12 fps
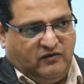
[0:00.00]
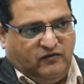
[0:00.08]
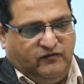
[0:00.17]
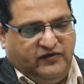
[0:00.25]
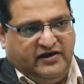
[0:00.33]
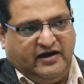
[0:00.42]

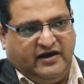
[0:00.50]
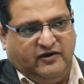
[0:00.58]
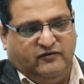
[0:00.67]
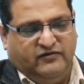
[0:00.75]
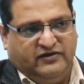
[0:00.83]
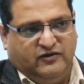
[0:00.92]
we hand
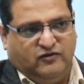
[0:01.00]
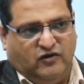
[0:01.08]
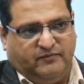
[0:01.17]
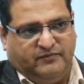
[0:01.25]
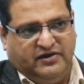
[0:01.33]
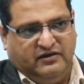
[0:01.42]
over the
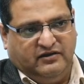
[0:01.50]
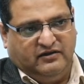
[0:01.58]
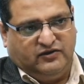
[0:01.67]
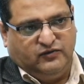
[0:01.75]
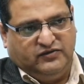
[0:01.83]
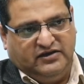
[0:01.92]
copy
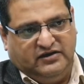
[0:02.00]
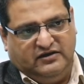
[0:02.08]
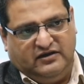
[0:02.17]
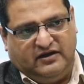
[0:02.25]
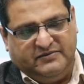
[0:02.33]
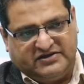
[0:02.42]
to
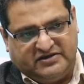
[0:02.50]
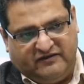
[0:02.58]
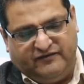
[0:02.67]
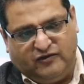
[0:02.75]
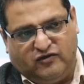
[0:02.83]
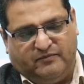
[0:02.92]
the, I mean, serve
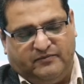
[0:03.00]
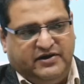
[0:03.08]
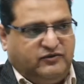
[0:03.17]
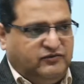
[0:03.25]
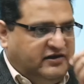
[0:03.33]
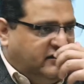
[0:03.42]
the copy
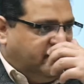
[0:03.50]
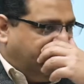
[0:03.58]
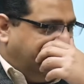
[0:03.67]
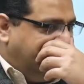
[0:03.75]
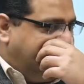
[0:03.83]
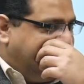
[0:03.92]
to the
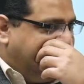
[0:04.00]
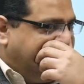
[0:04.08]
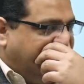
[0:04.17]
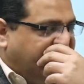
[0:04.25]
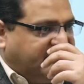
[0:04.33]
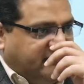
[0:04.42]
defendant
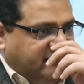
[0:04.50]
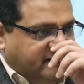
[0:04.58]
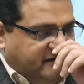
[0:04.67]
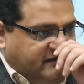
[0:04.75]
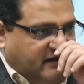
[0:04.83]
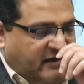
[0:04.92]
that
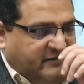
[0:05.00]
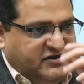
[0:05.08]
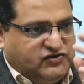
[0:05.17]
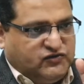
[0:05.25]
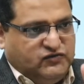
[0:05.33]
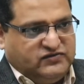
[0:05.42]
I mean,
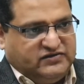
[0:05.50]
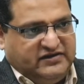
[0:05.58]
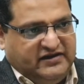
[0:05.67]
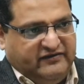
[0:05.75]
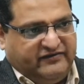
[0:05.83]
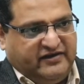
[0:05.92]
shows the
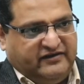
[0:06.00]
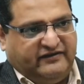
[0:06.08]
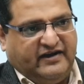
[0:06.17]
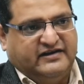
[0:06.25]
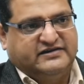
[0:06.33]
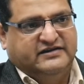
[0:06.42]
different
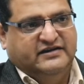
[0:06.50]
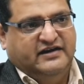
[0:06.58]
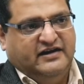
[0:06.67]
facts,